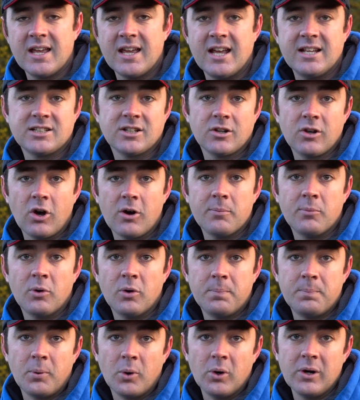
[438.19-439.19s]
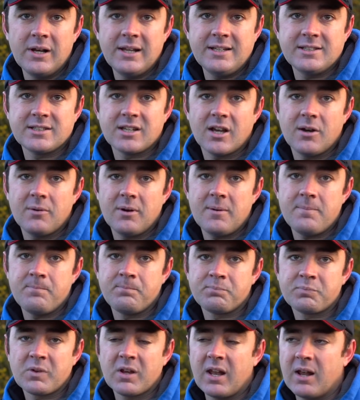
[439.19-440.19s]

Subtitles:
is a lot more boilies go in.